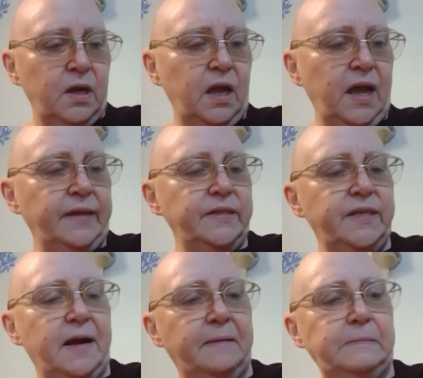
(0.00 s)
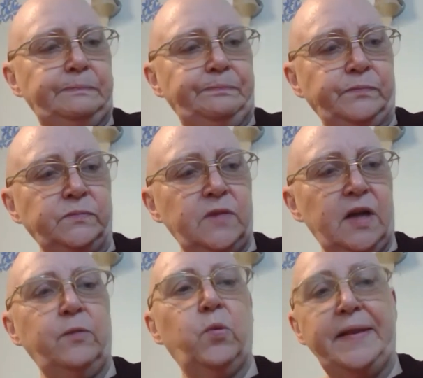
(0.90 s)
And um,
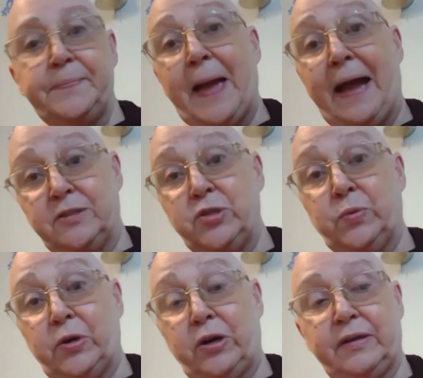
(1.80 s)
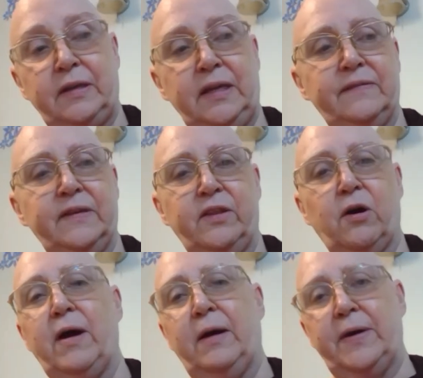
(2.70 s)
I went back to work, even
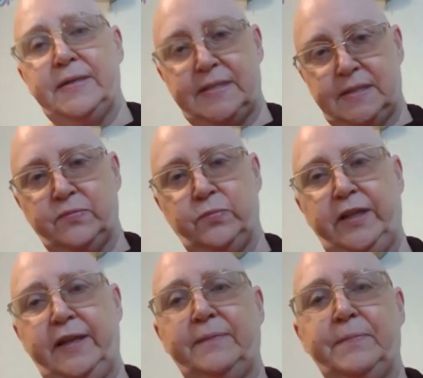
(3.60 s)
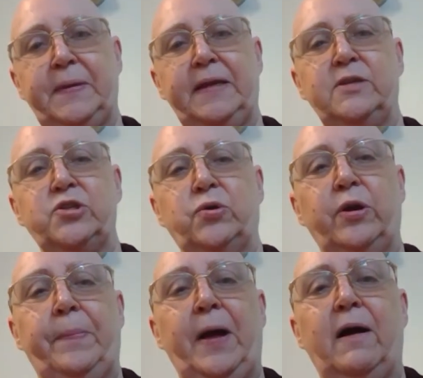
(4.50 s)
though I was really being torn
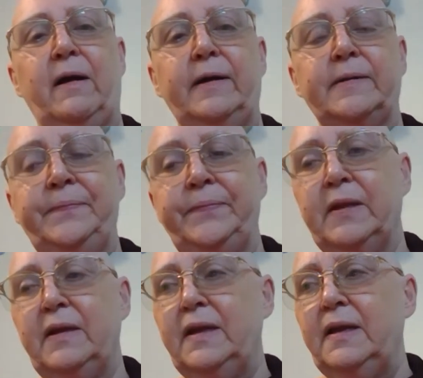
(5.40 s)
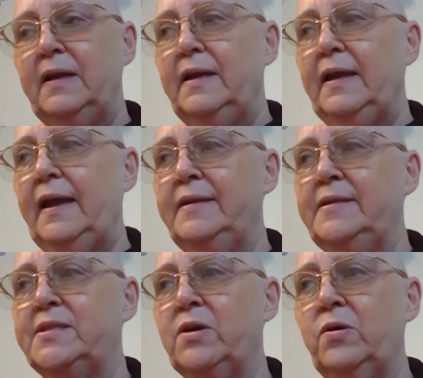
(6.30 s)
apart. And
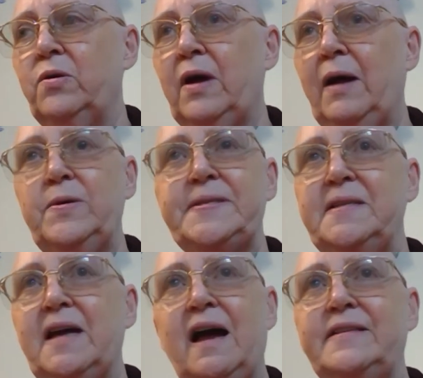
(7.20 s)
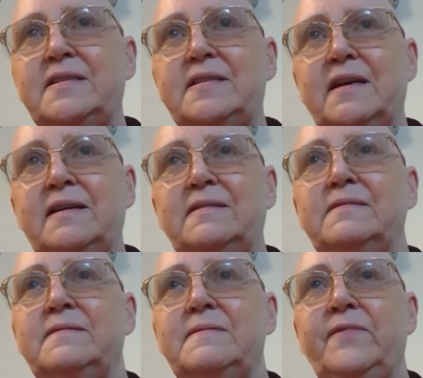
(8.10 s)
so I was not uh,
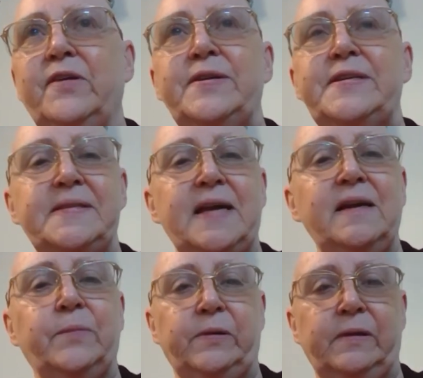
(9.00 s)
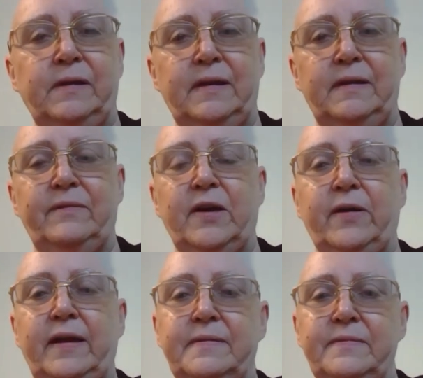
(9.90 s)
very stable and
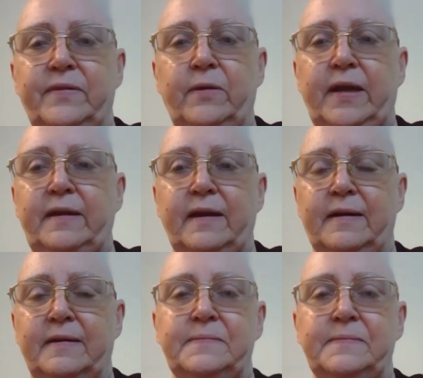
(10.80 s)
very, very, uh,